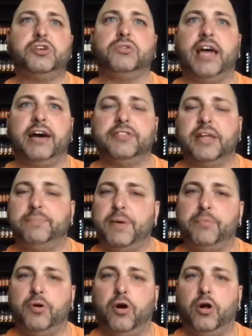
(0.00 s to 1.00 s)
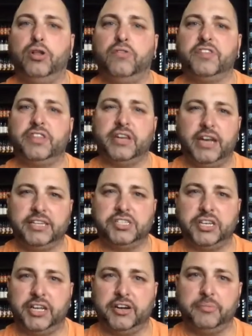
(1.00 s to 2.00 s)
loud that people all over the
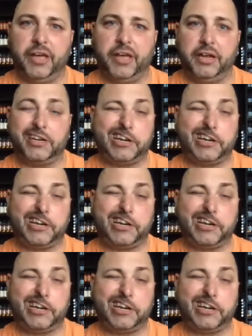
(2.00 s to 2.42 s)
nation hear me.